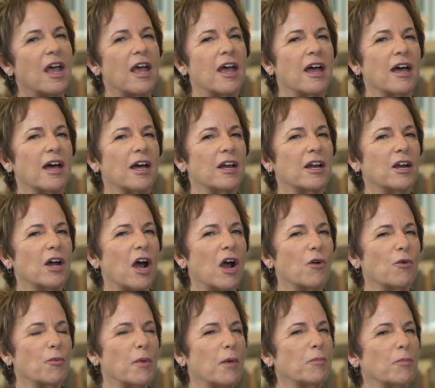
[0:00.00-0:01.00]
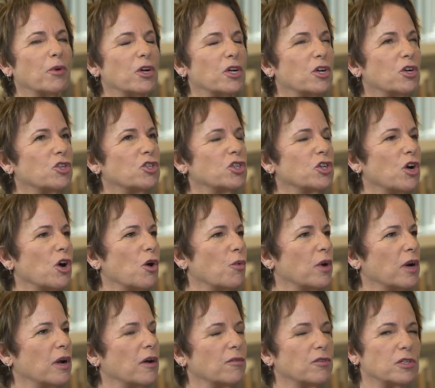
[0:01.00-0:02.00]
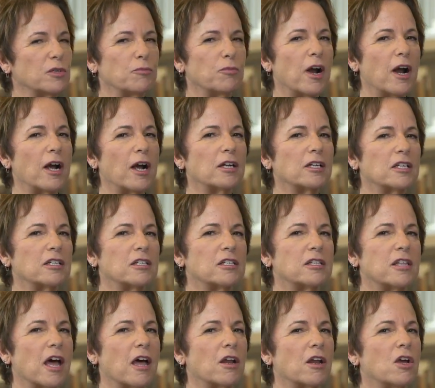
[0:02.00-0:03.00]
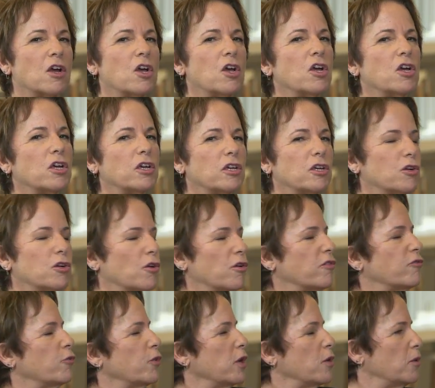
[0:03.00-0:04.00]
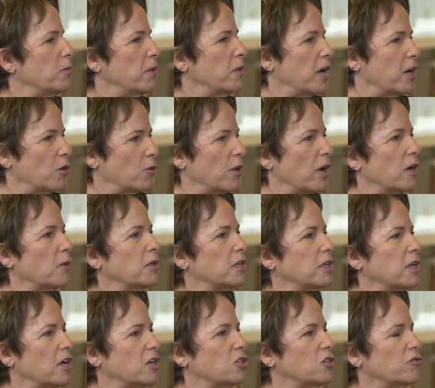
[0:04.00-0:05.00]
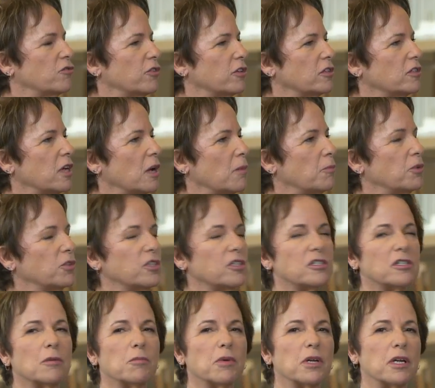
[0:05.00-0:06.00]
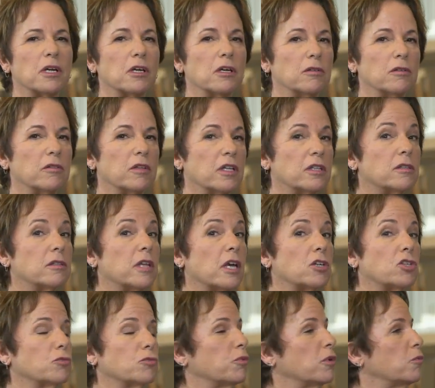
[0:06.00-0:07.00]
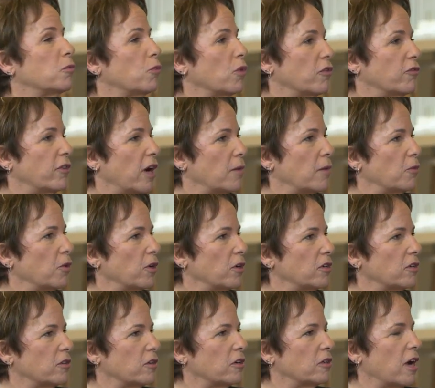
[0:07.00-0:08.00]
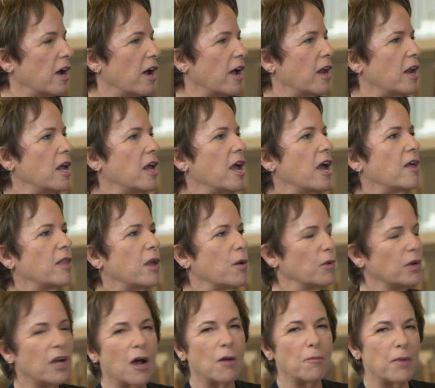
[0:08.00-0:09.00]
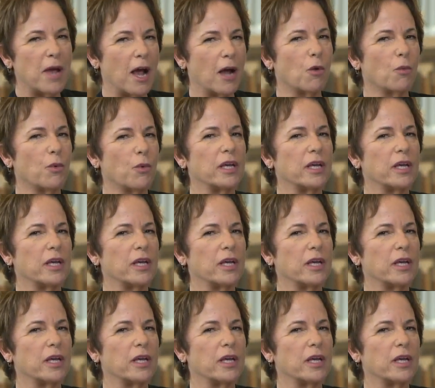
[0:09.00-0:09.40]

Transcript: and I remember years ago when I was in practice that if we would make a recommendation, for example, to somebody that they should put more fiber into their diet, and they would come back a